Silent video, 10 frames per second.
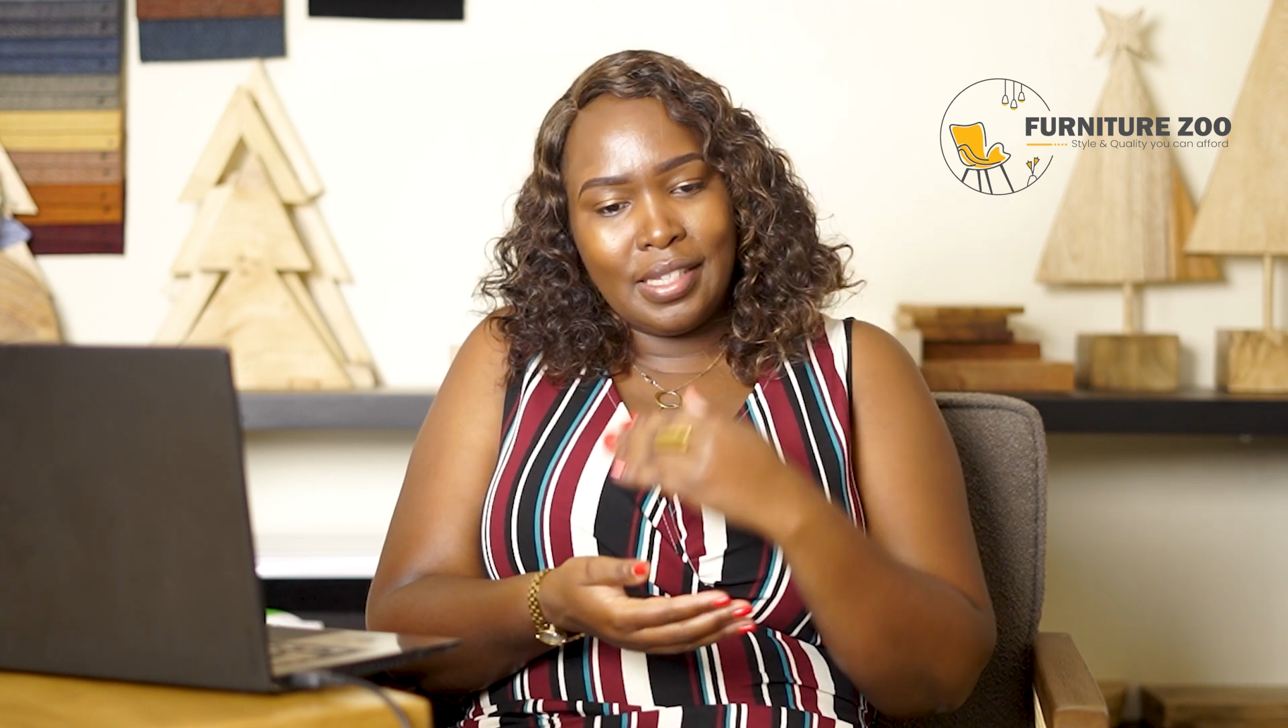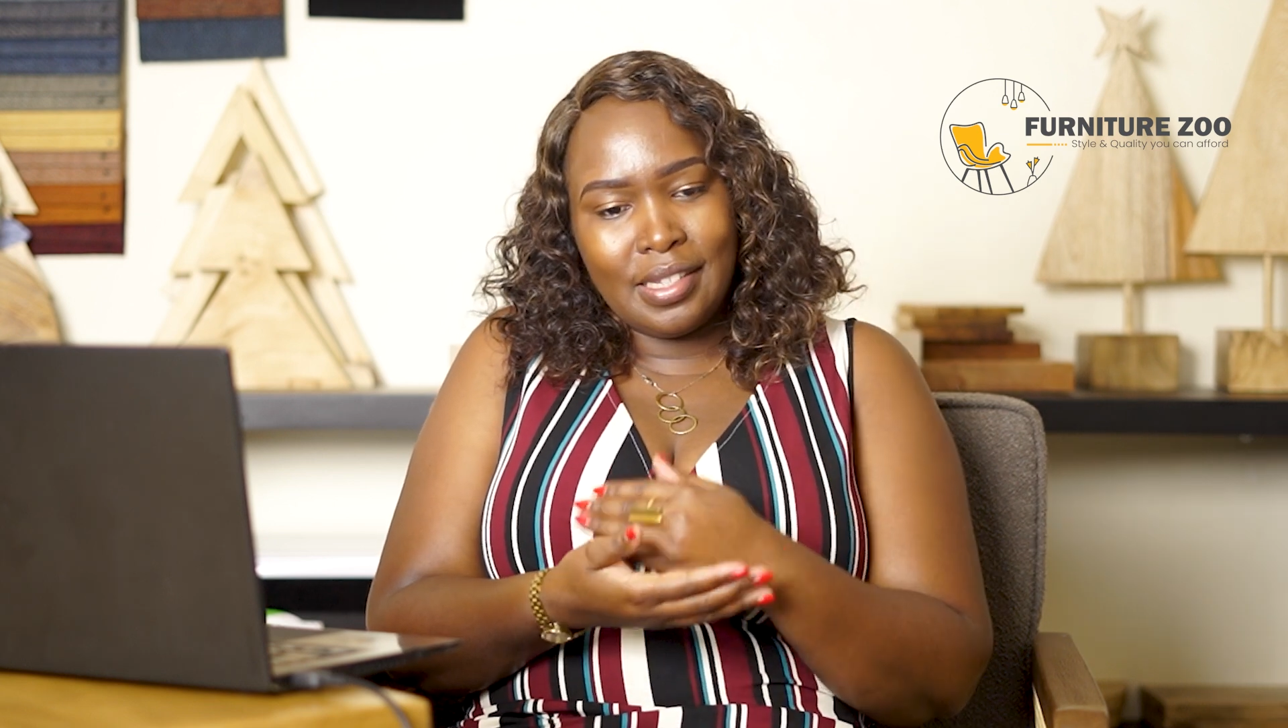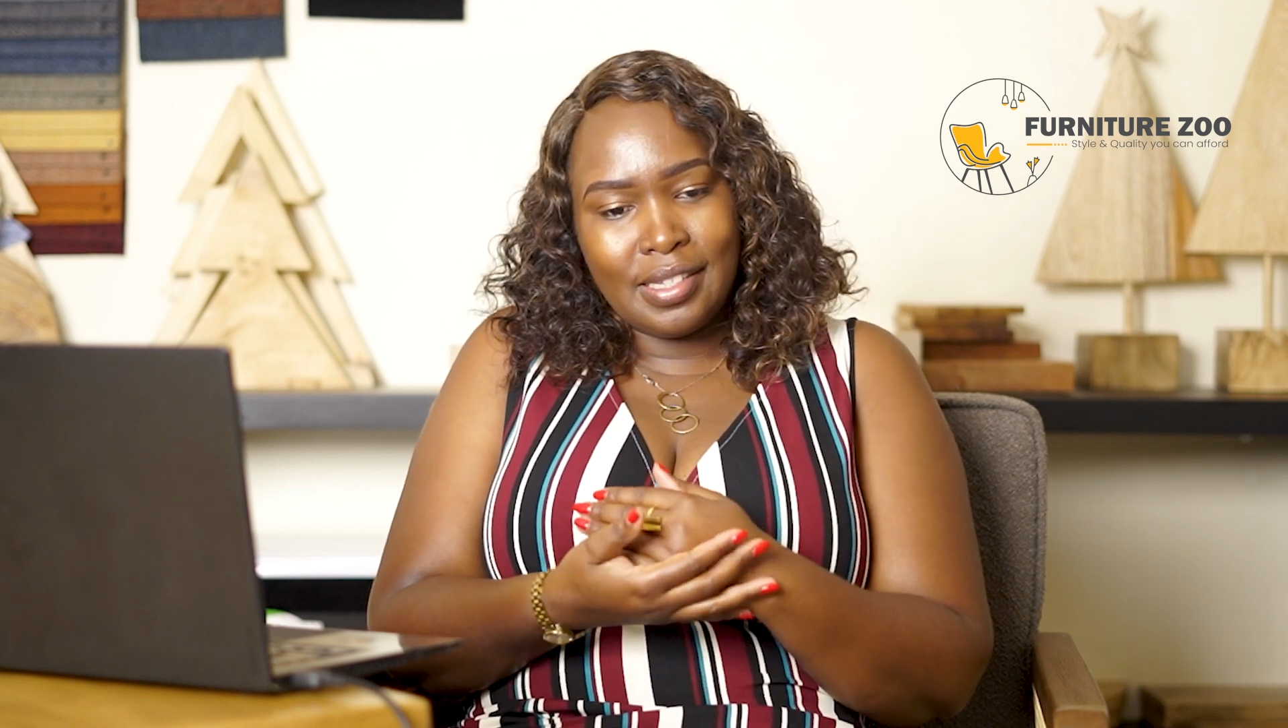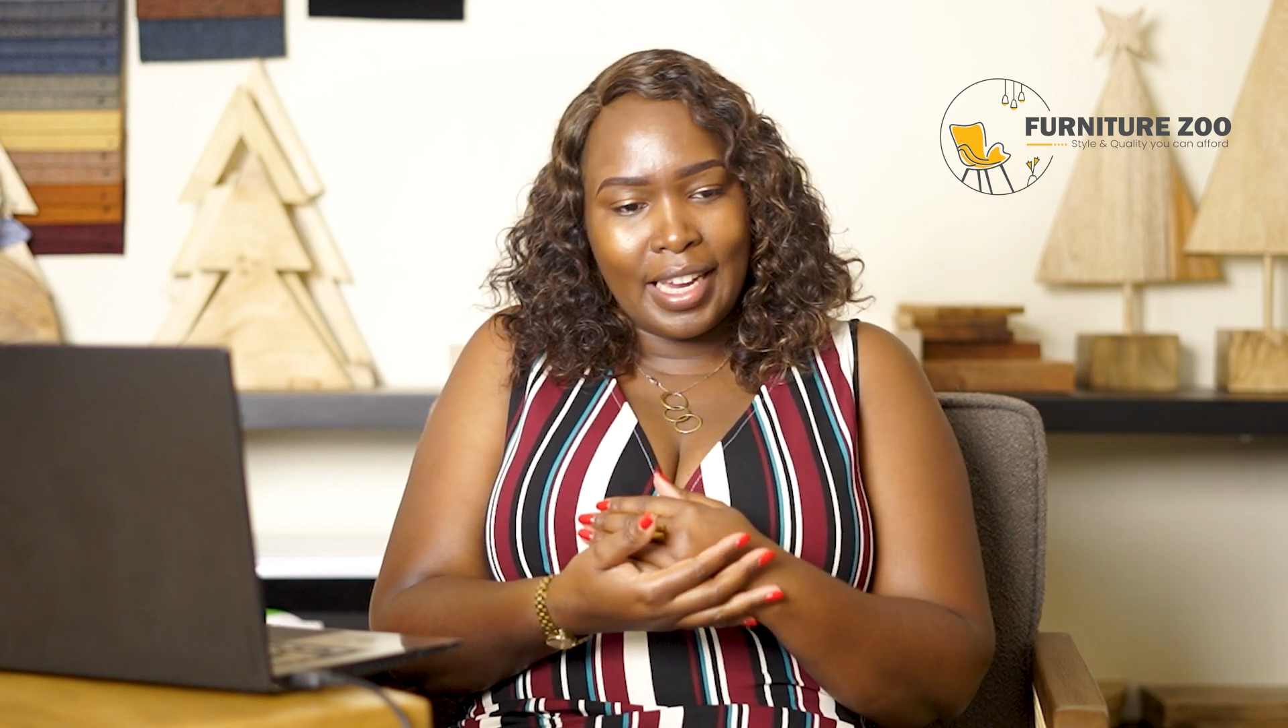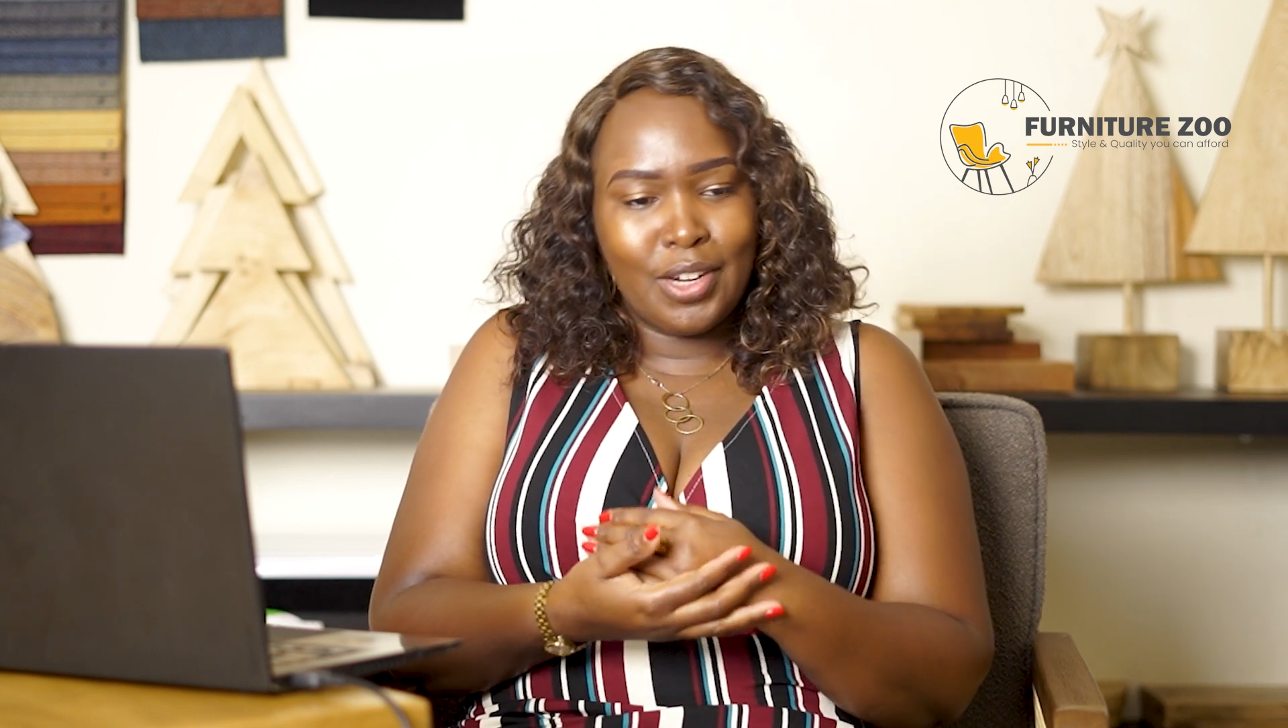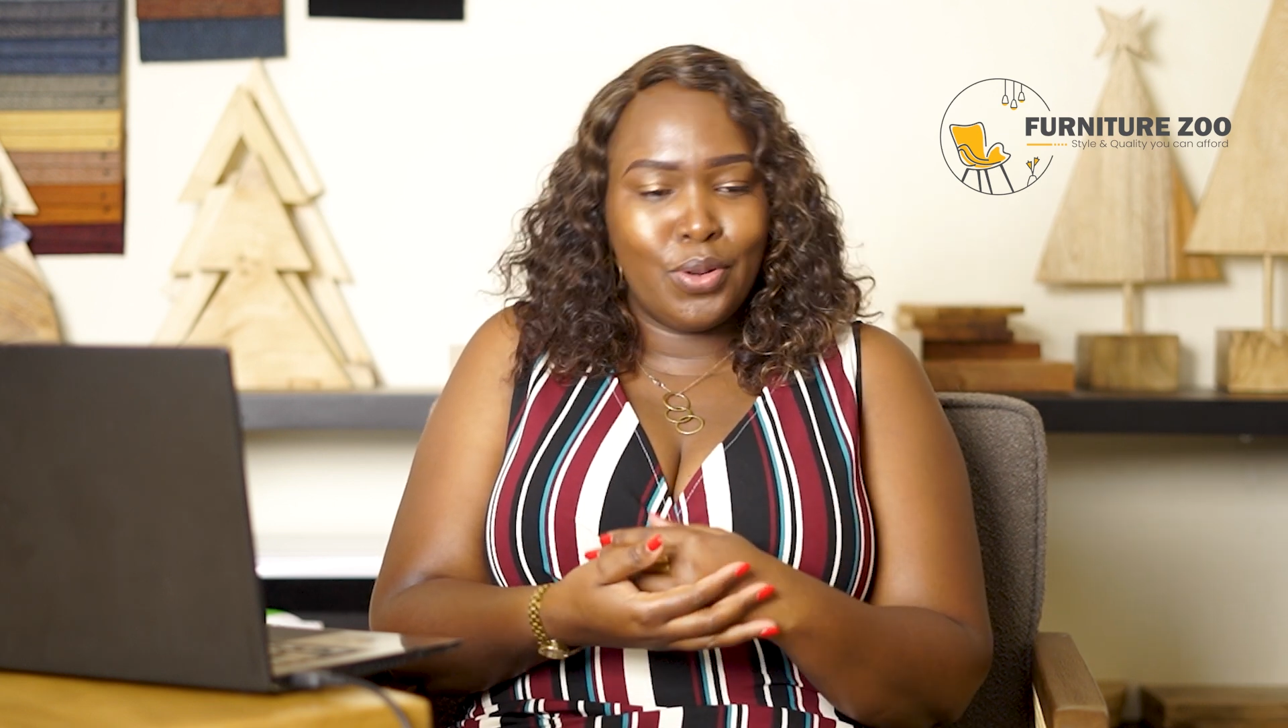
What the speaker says: second